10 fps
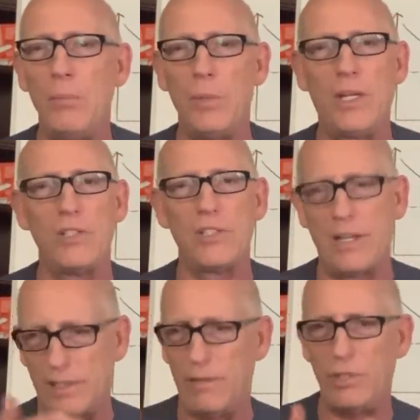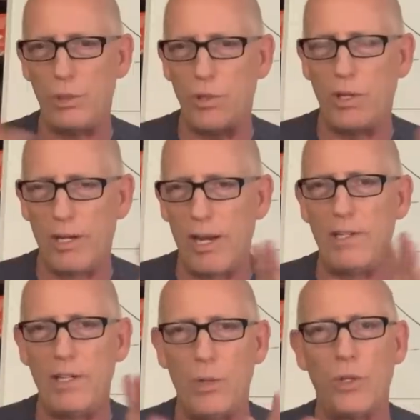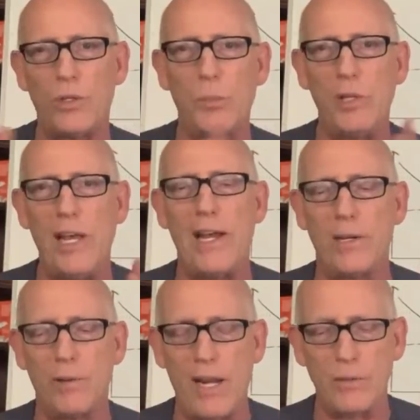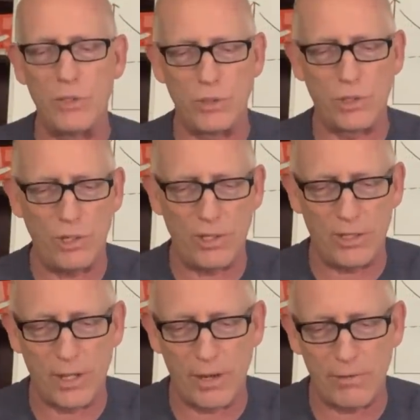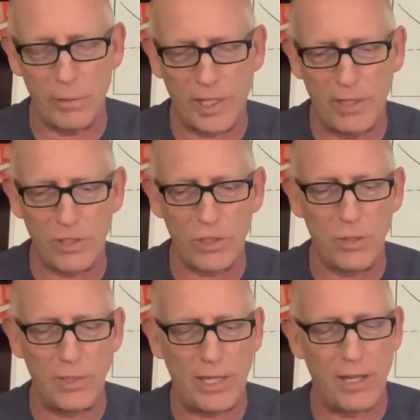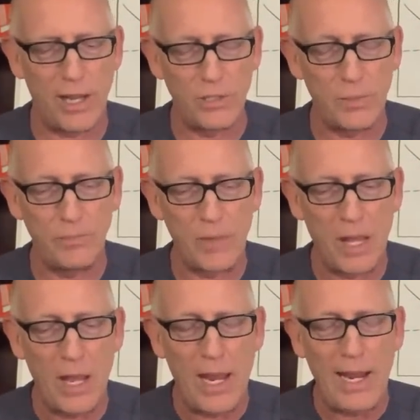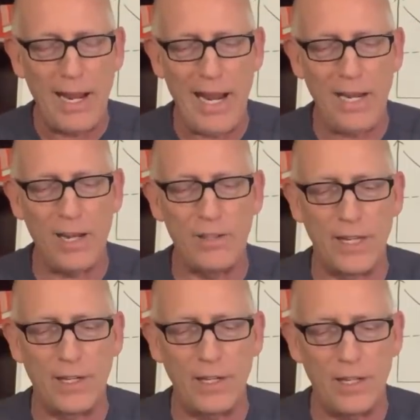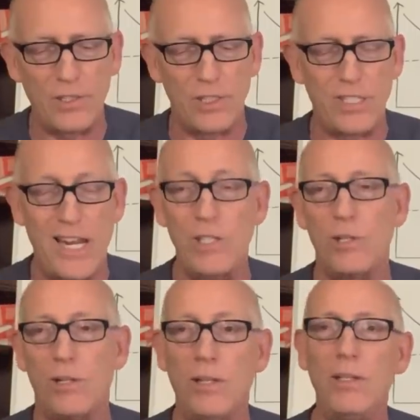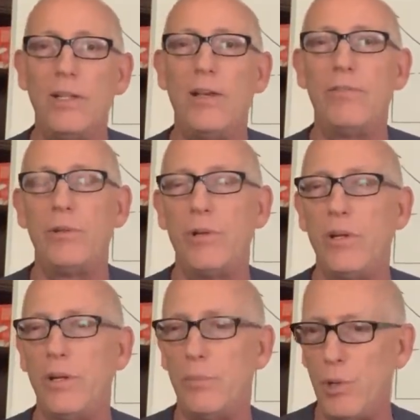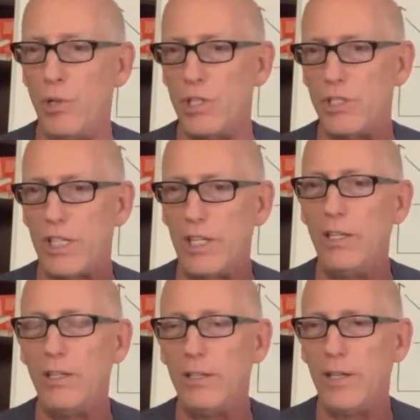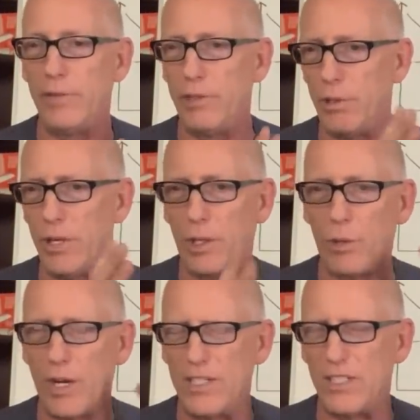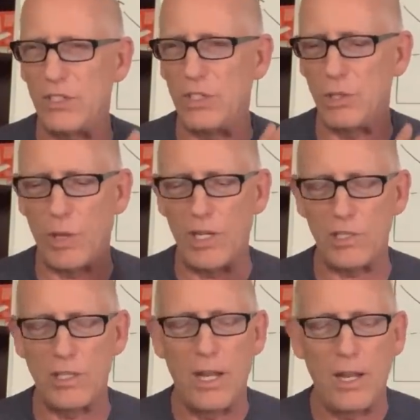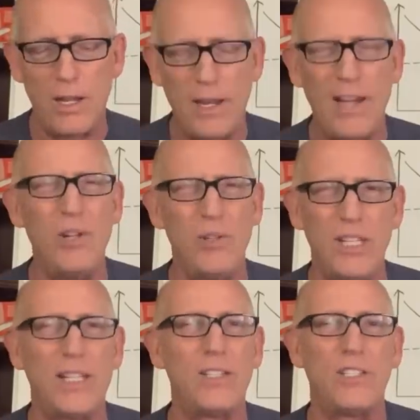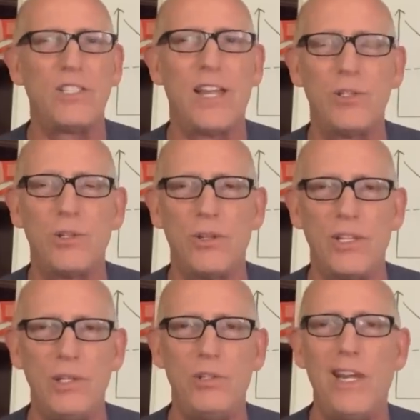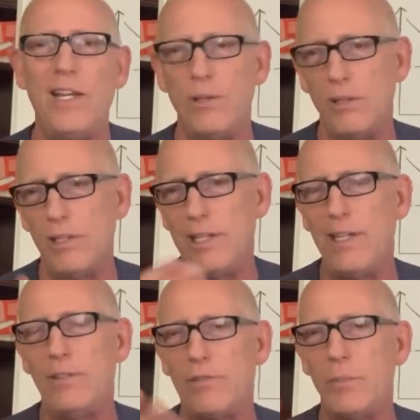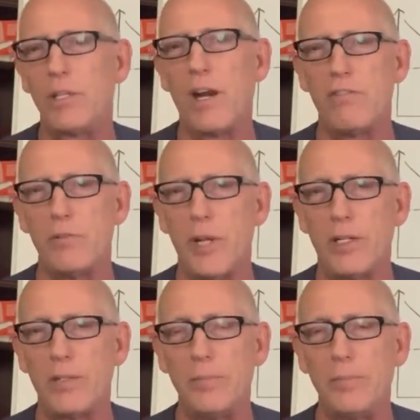because that gives you an idea what they're planning, right? So it's good that the government gives us some deadlines. And I think it's essential if you're in an emergency, if you're in a crisis situation, I do think it's essential that you take your lead from the government.